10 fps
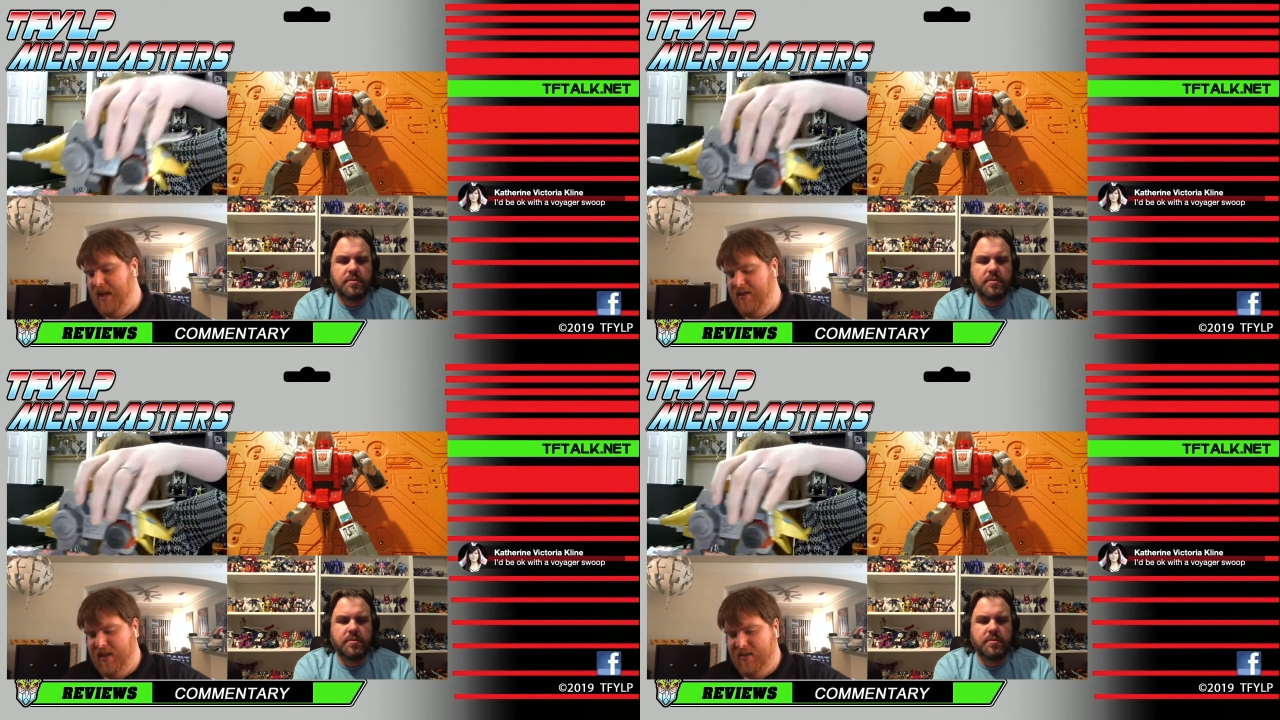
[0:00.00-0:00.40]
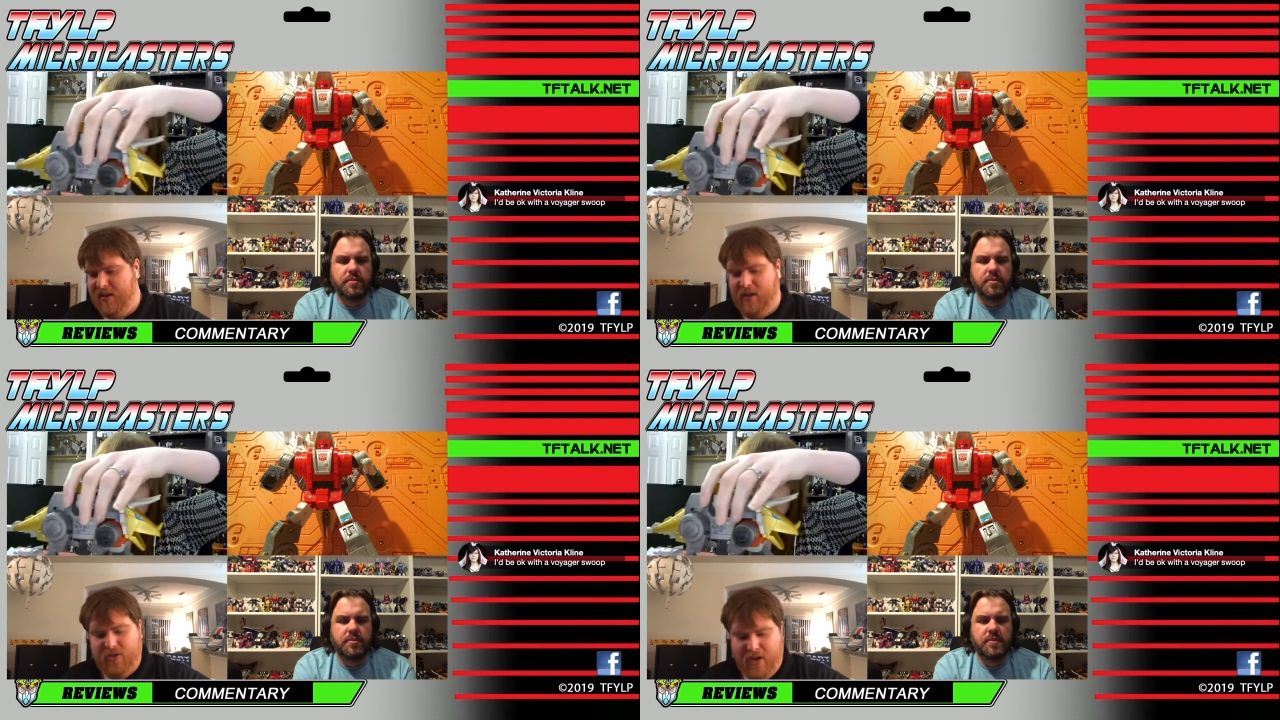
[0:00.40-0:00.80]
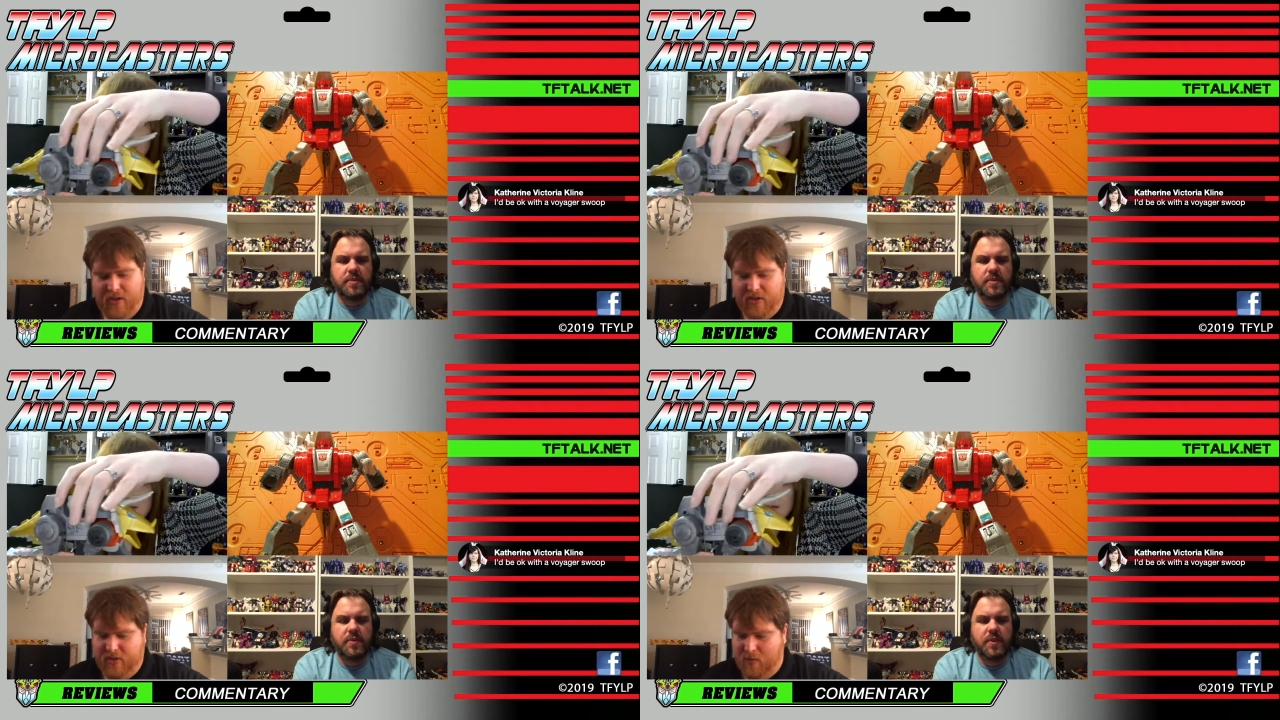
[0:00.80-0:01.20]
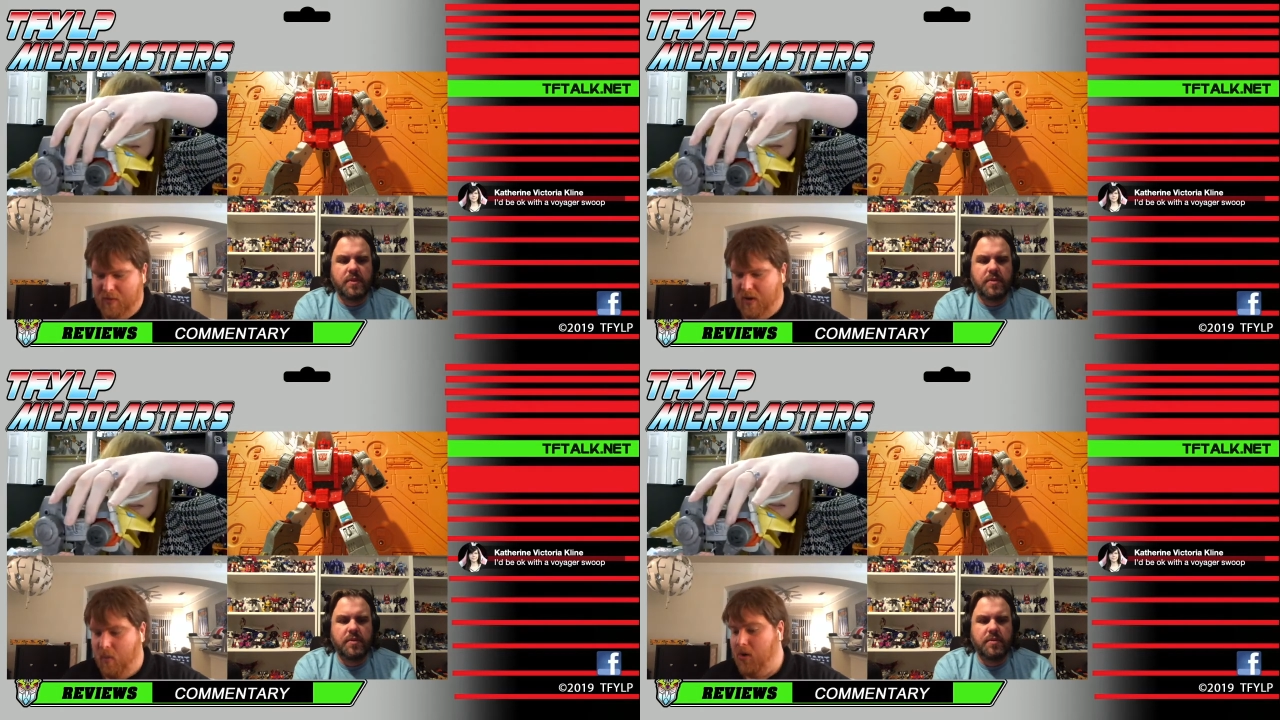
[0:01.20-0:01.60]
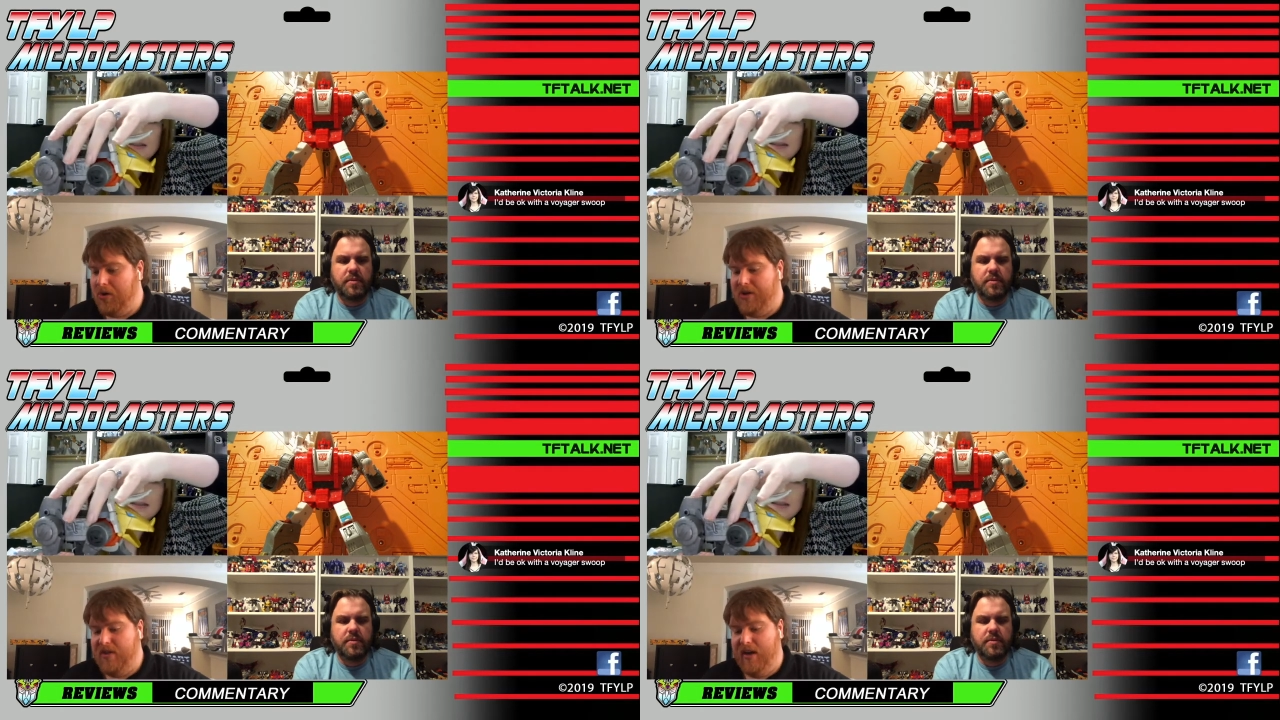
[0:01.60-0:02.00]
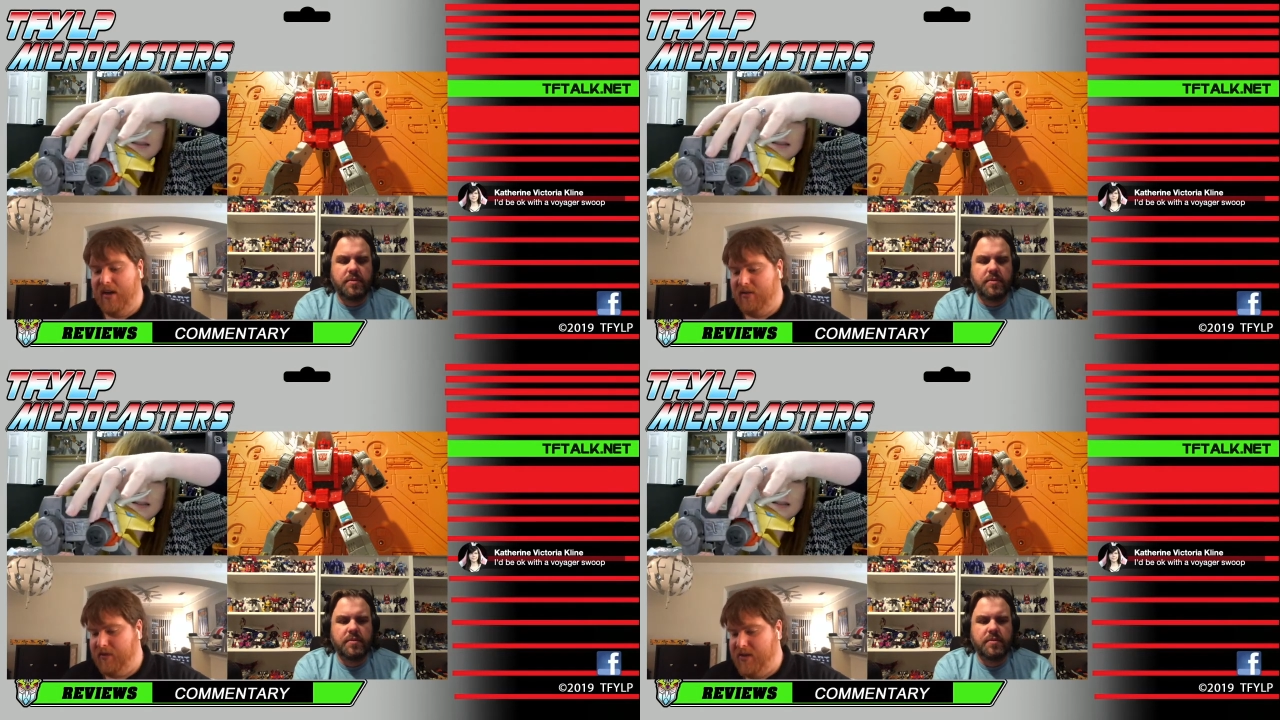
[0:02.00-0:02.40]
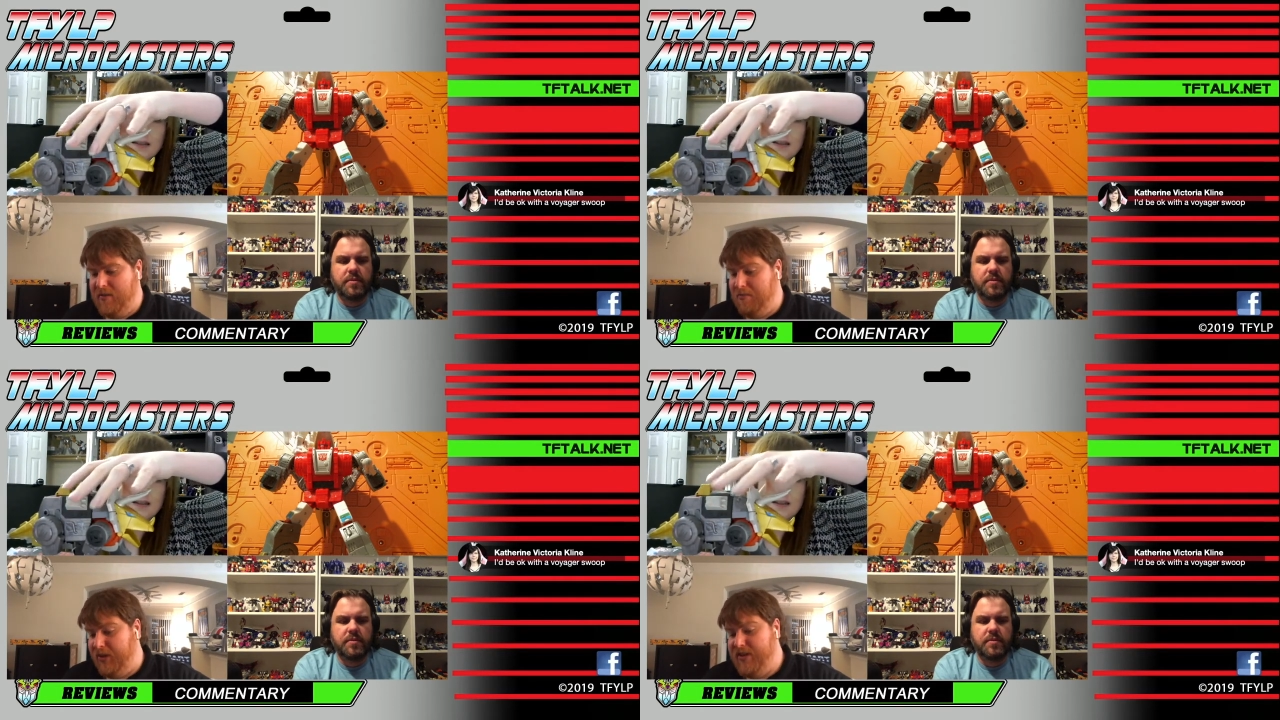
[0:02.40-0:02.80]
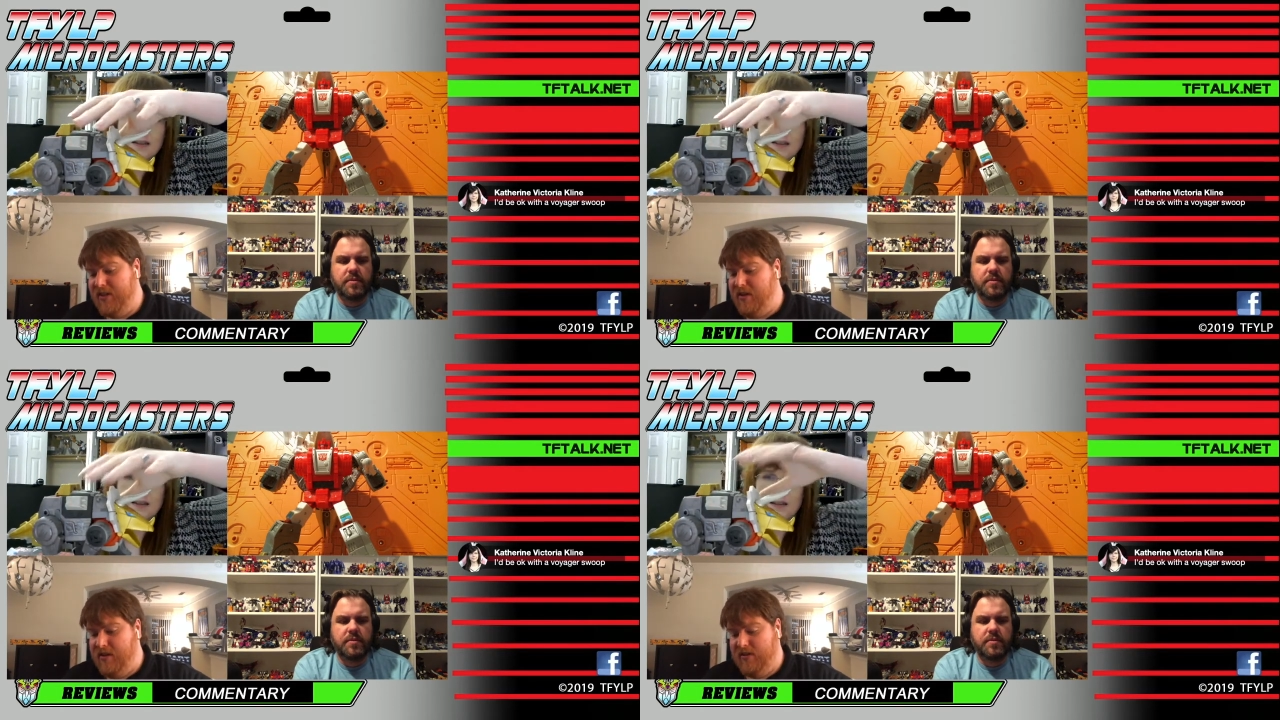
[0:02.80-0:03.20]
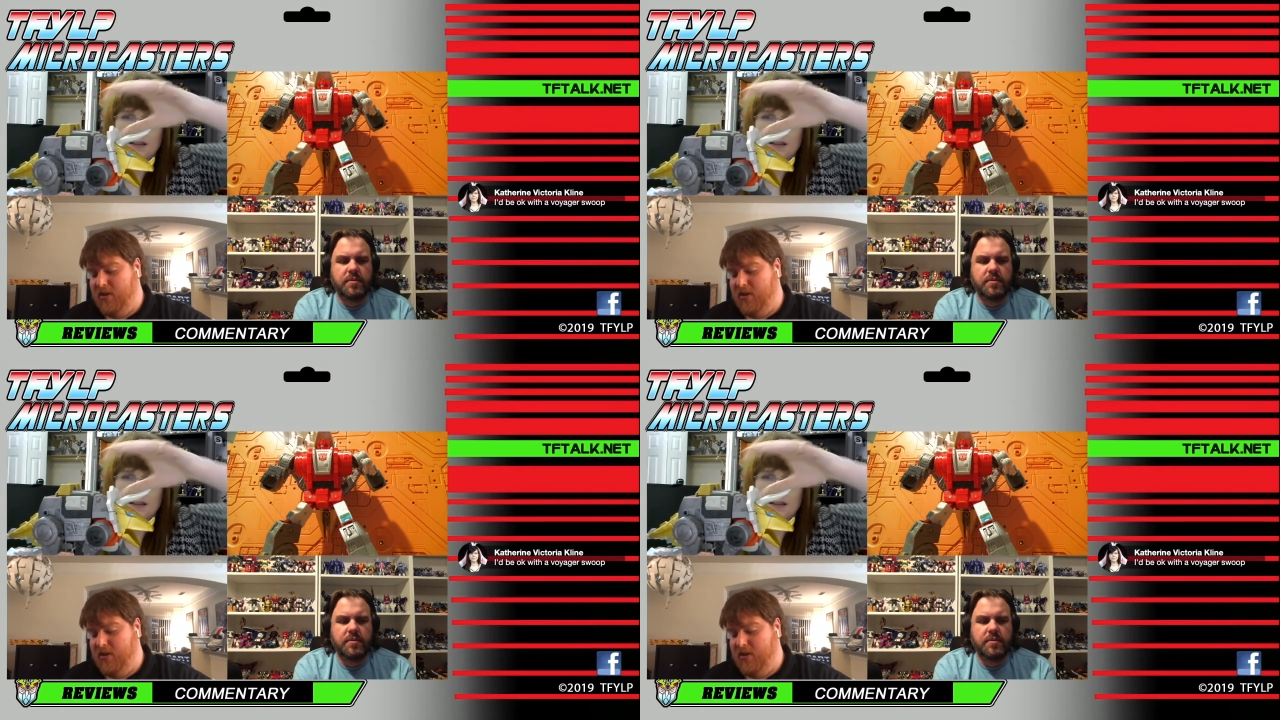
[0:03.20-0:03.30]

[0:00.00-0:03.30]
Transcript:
Speaker 1: I think the color change is a worthy sacrifice. It blends into the